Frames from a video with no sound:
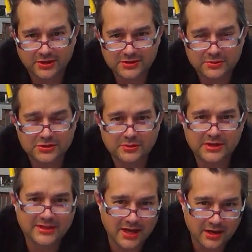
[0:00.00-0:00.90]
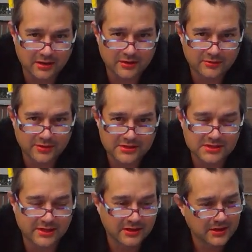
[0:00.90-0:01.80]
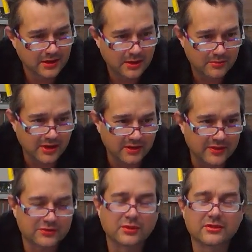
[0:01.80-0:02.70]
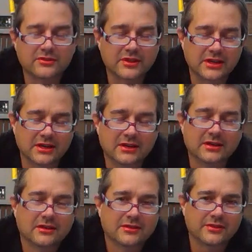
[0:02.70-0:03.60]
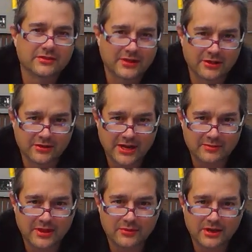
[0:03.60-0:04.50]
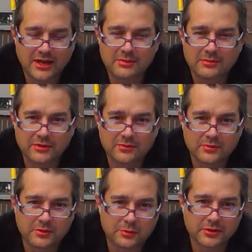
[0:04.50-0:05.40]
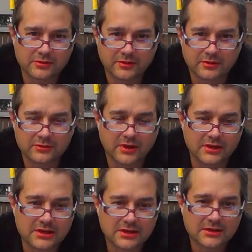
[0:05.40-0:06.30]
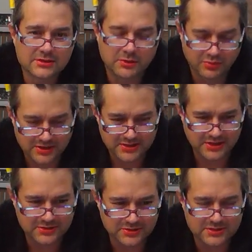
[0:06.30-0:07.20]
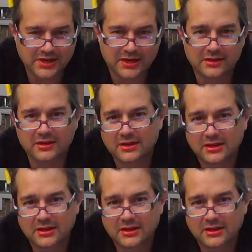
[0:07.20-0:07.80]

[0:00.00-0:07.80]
It's supposed to be Der Riesling, but this was the cellar name that we came up with when we were producing this wine. So we pressed it into a tank